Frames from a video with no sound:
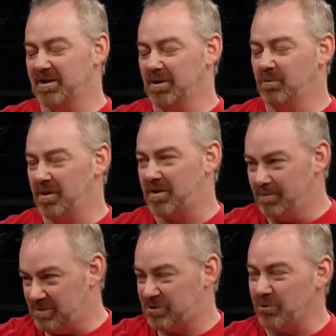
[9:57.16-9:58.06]
with a
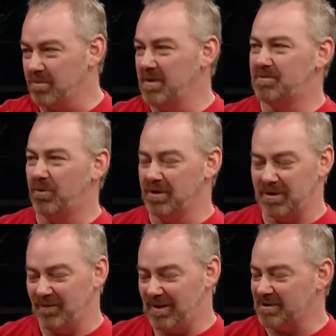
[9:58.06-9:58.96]
strong midpoint,
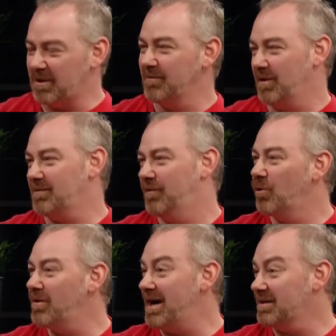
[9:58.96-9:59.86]
that's kind of like 4
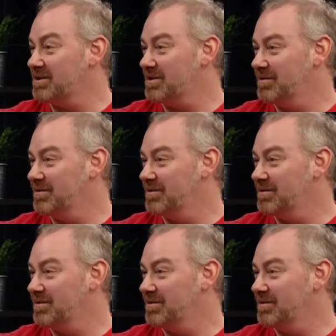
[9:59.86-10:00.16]
acts.